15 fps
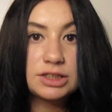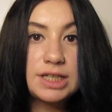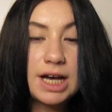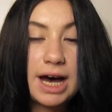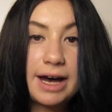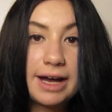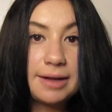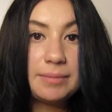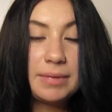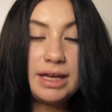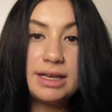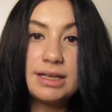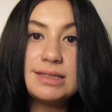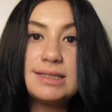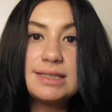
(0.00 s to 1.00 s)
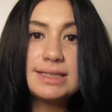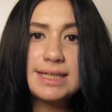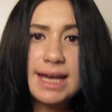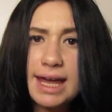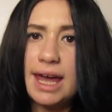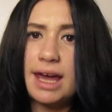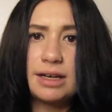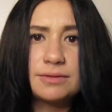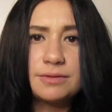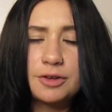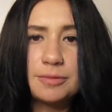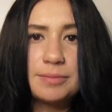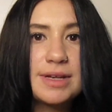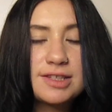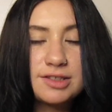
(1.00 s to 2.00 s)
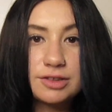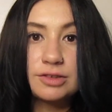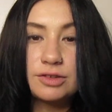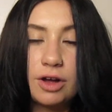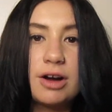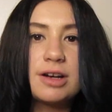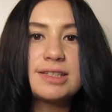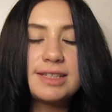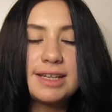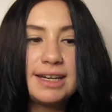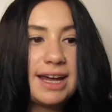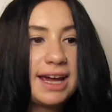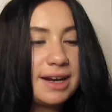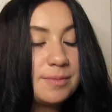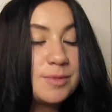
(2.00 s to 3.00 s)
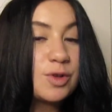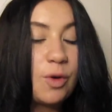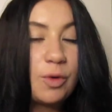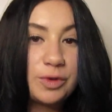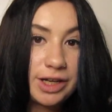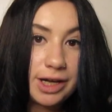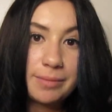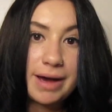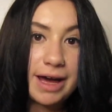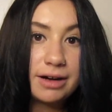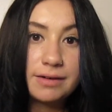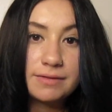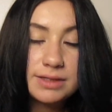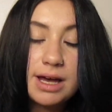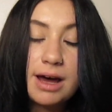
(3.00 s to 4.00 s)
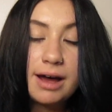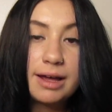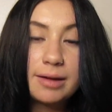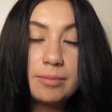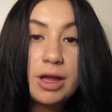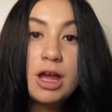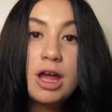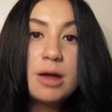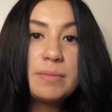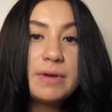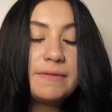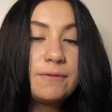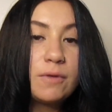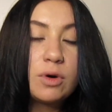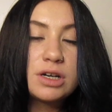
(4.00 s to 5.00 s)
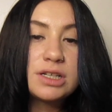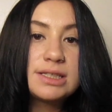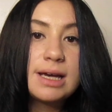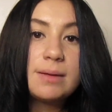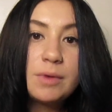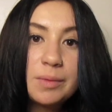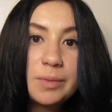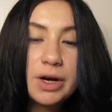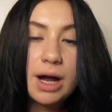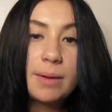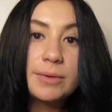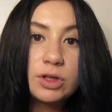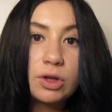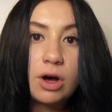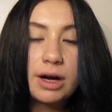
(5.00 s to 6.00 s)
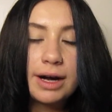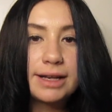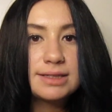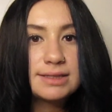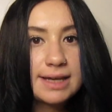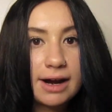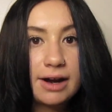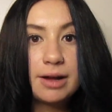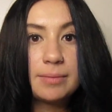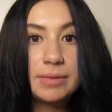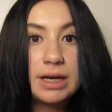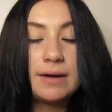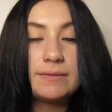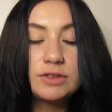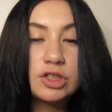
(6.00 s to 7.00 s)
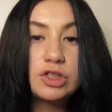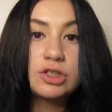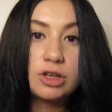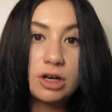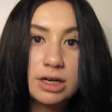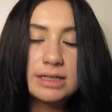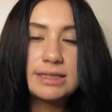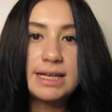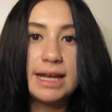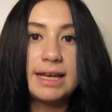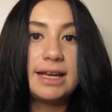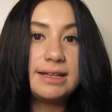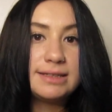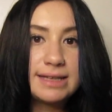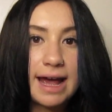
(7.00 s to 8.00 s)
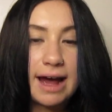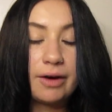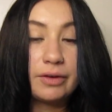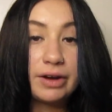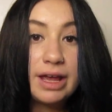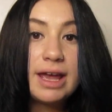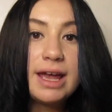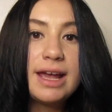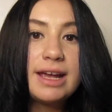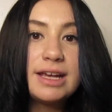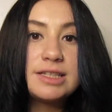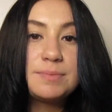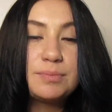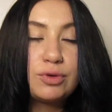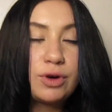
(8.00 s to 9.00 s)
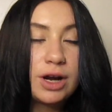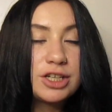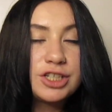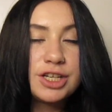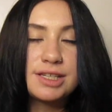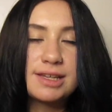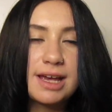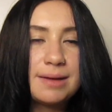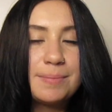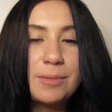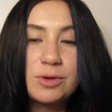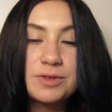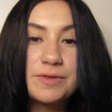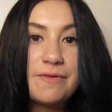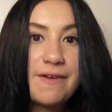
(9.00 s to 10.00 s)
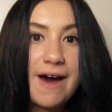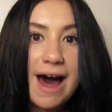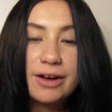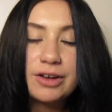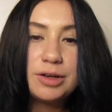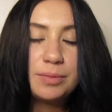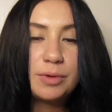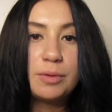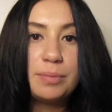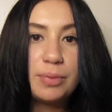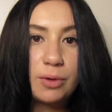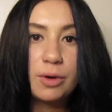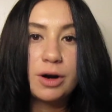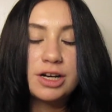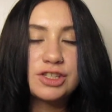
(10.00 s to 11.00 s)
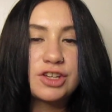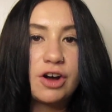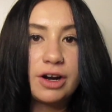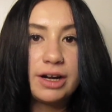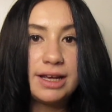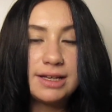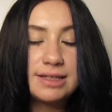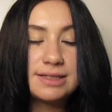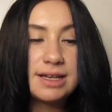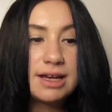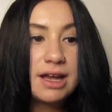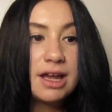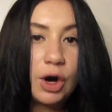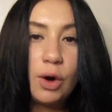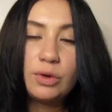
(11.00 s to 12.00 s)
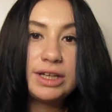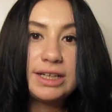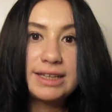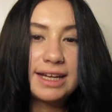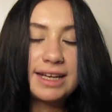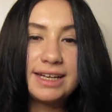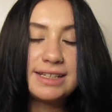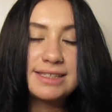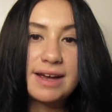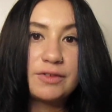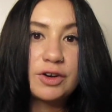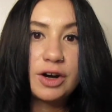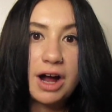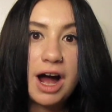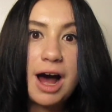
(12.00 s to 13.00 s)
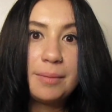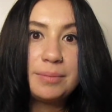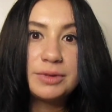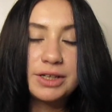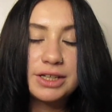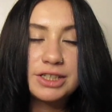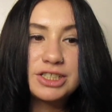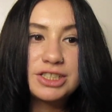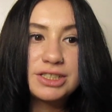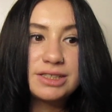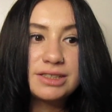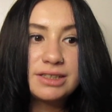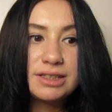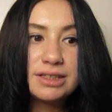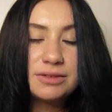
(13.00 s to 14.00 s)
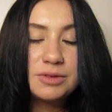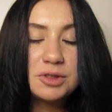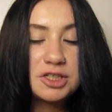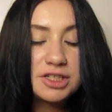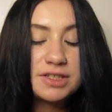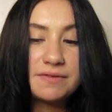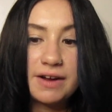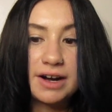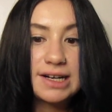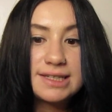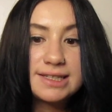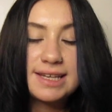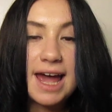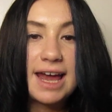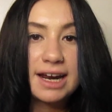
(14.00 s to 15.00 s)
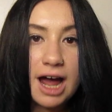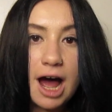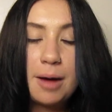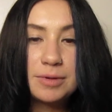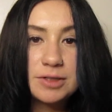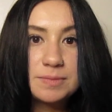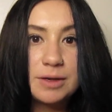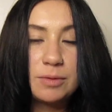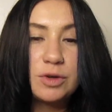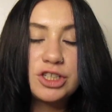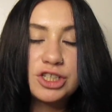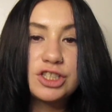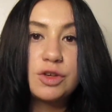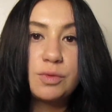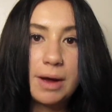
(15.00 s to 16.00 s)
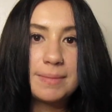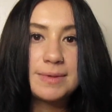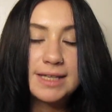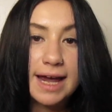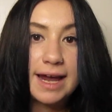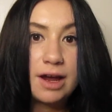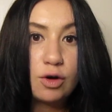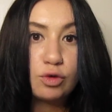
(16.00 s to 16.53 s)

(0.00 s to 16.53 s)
time is ticking for Mr. Larson, and it was only a matter of time before someone will come along and scare him enough to start taking down his precious and most valuable boards on his only thing he's ever accomplished, which is a very sad accomplishment, which is the website